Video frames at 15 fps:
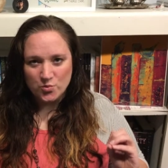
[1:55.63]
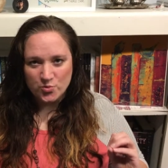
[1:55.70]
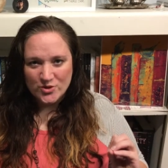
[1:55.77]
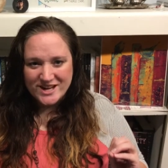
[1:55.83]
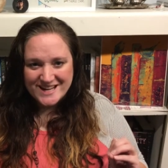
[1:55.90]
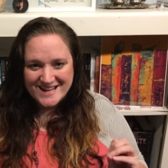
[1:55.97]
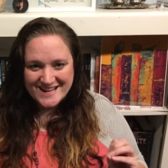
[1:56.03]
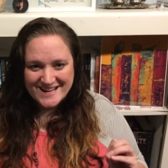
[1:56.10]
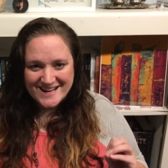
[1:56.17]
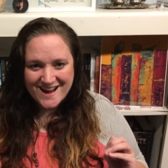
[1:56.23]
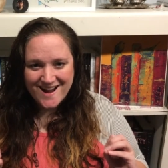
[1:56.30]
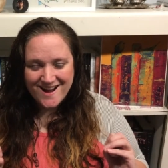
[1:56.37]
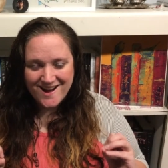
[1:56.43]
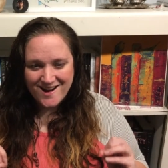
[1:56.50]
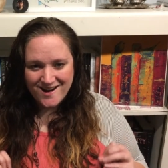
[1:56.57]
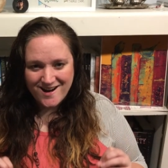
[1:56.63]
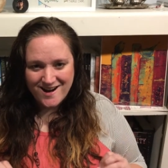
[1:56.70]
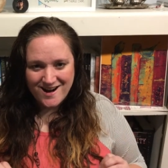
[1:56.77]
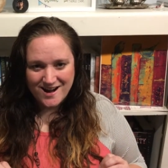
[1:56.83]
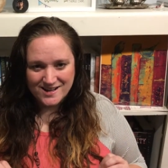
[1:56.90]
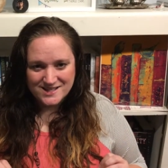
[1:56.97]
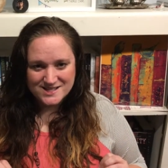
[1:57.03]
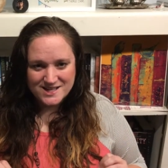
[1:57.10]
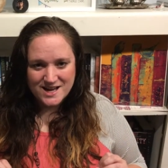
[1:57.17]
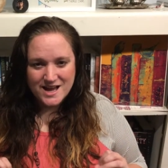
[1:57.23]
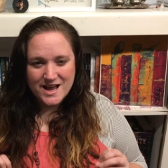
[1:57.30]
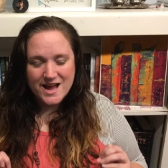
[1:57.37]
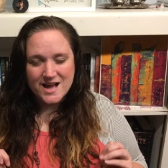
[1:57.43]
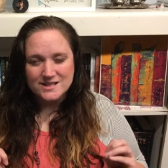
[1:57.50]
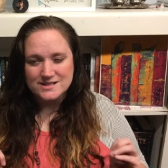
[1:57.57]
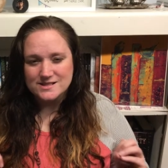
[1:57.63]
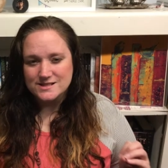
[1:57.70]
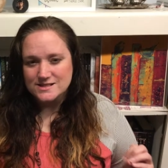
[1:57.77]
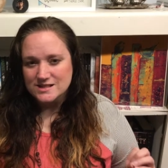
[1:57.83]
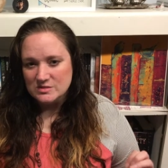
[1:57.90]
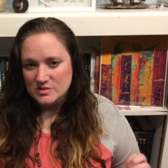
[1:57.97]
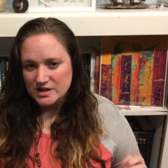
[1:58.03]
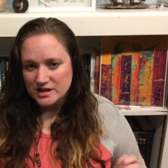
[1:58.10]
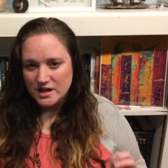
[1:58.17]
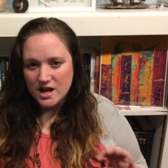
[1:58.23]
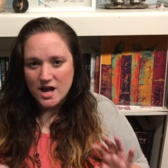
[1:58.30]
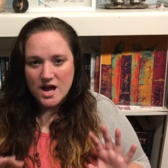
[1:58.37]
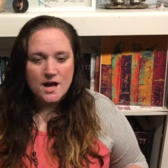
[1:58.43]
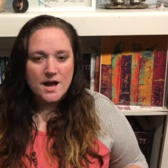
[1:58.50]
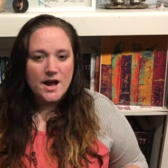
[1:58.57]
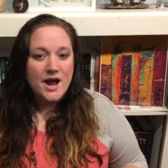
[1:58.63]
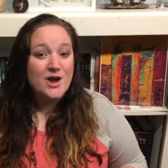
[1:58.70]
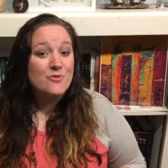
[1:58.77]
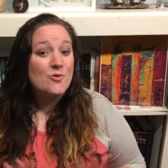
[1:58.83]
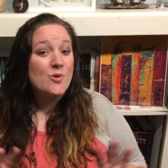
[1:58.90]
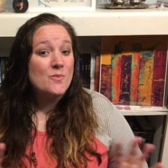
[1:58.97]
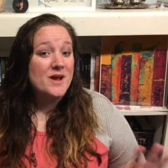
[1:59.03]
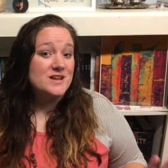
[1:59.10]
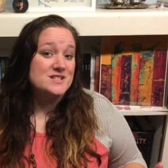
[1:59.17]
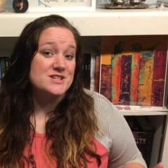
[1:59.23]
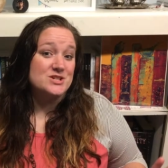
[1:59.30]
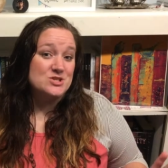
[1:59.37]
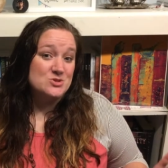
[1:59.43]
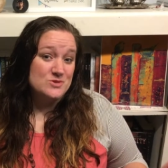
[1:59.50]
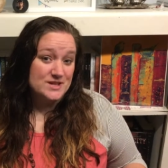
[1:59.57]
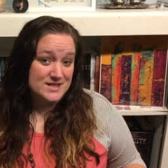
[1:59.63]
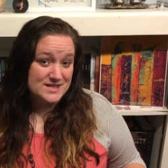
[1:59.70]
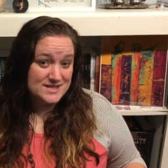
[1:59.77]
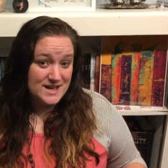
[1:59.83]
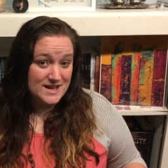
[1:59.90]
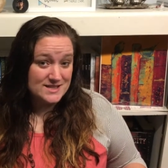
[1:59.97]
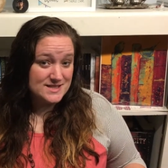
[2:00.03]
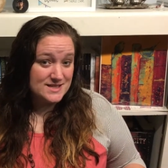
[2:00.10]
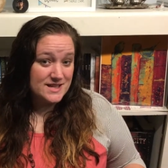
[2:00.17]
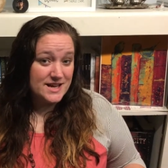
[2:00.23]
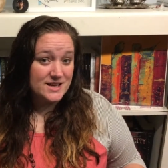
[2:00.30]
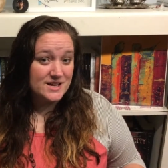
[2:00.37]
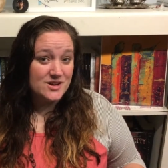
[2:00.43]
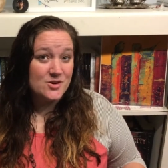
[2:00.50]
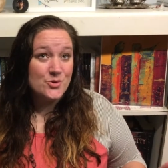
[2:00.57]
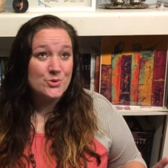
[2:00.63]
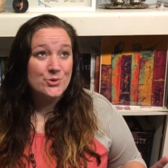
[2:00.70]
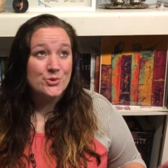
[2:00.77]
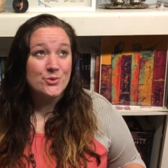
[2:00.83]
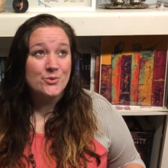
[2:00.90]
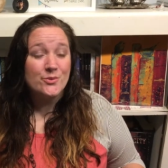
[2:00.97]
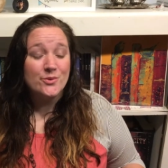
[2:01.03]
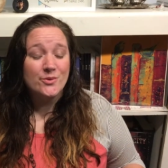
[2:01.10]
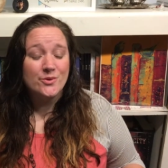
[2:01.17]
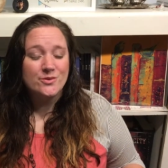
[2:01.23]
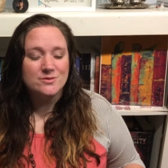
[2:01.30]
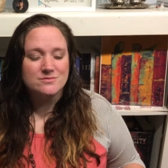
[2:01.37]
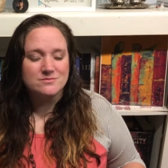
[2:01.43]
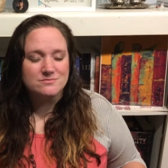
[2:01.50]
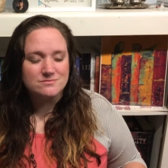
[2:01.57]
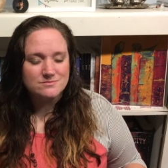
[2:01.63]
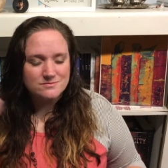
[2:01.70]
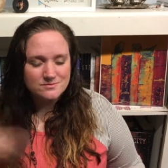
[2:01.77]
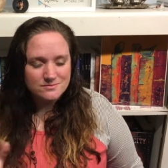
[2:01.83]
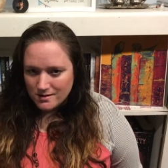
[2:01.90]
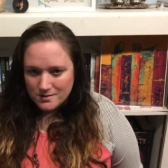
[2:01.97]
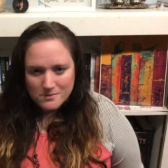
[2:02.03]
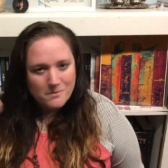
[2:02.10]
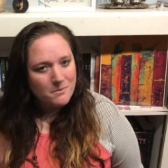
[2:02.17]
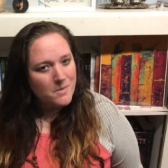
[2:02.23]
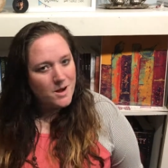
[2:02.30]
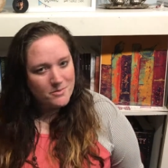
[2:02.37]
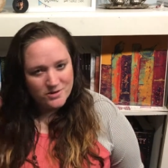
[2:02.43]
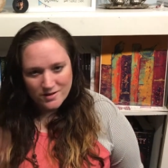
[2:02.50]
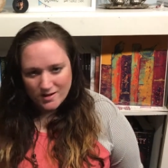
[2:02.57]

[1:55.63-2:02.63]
freaking hot and steamy and romantic to an extent. Like, hmm, Mama